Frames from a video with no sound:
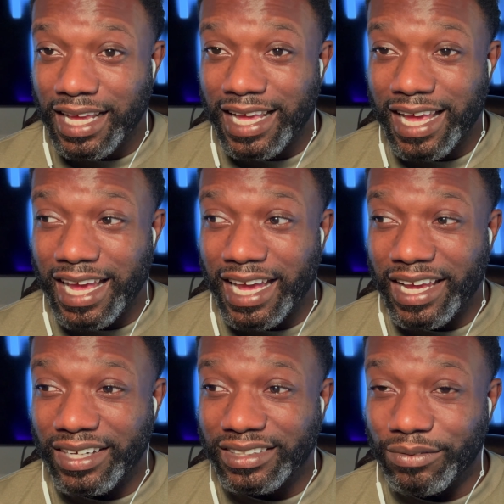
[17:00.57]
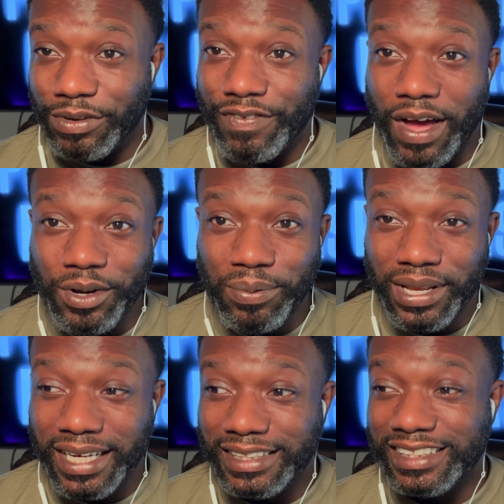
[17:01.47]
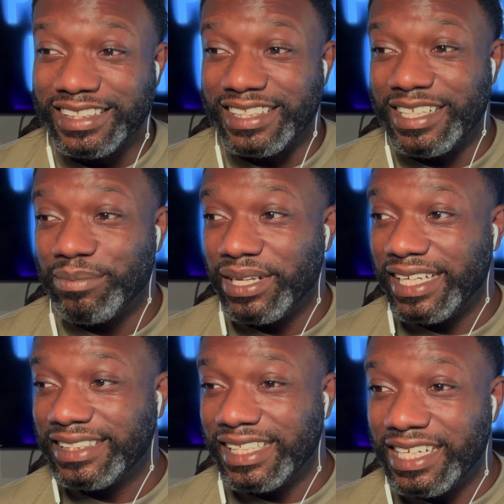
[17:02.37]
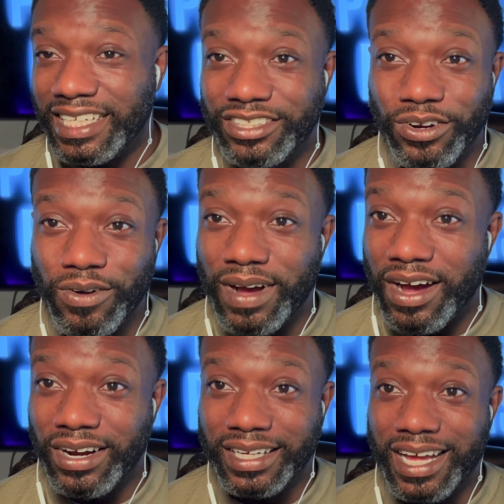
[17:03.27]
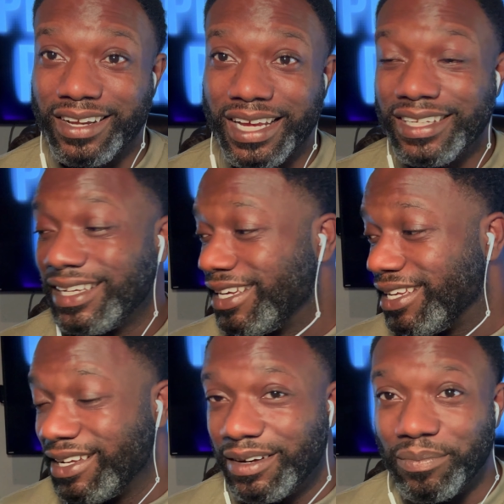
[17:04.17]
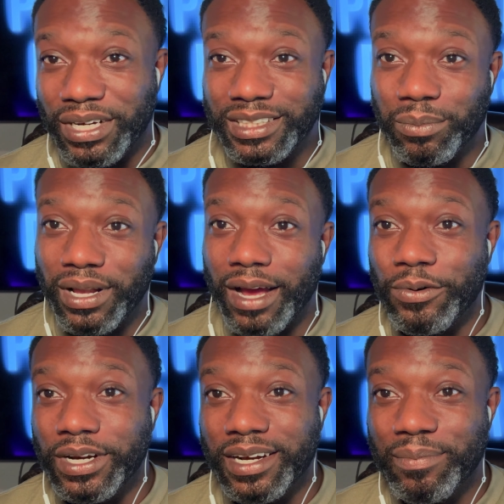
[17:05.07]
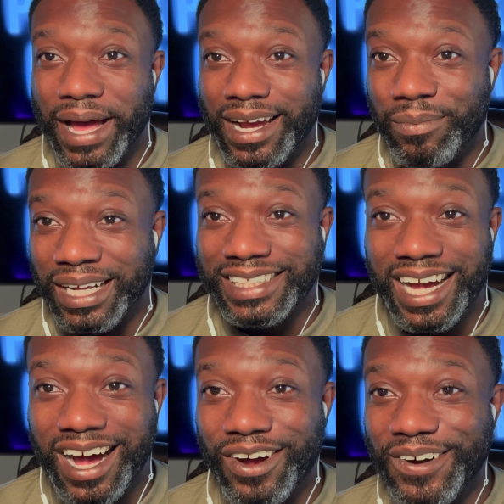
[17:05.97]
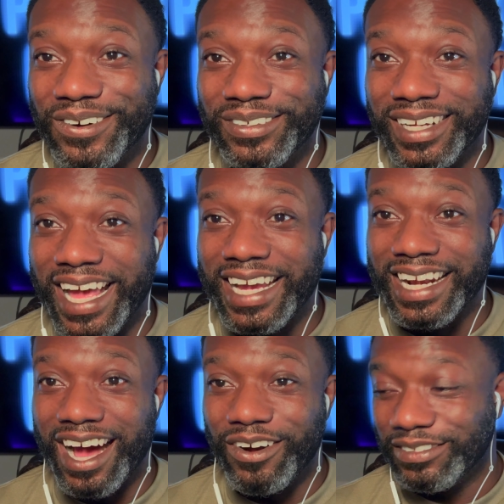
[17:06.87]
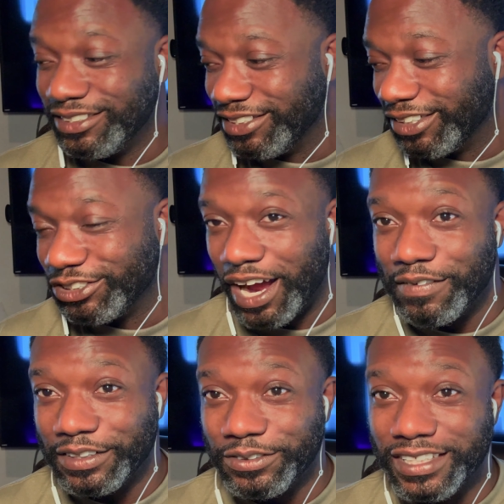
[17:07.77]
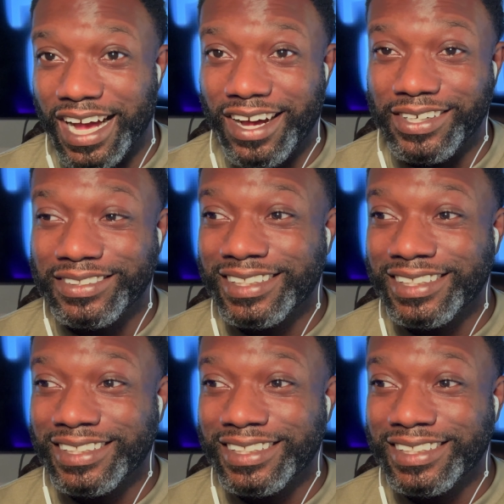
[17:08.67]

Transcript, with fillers: And so we found a place in Plant City, drove out. I got like a bunch of plywood in the back of my Tahoe, hanging out, you know, driving through town.